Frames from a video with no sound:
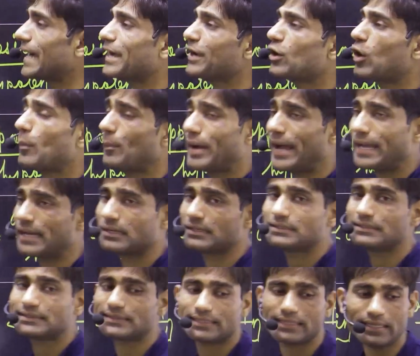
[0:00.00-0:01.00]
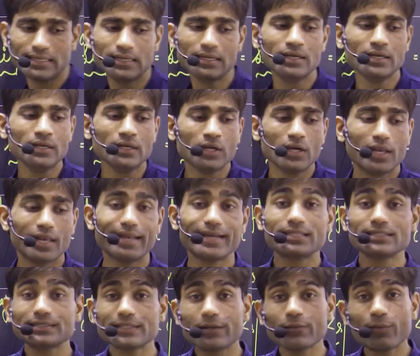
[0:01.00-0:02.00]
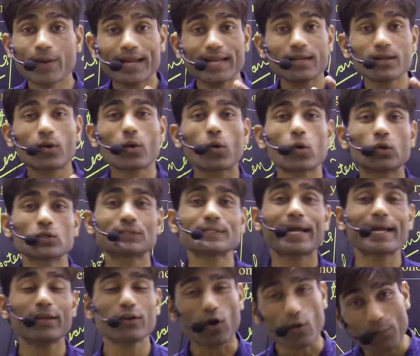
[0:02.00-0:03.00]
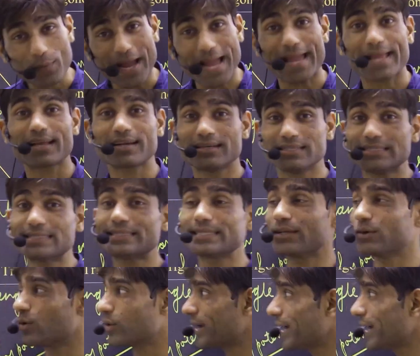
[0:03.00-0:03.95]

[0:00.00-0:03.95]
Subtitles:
of angle C, let's define cosine of angle C. Okay,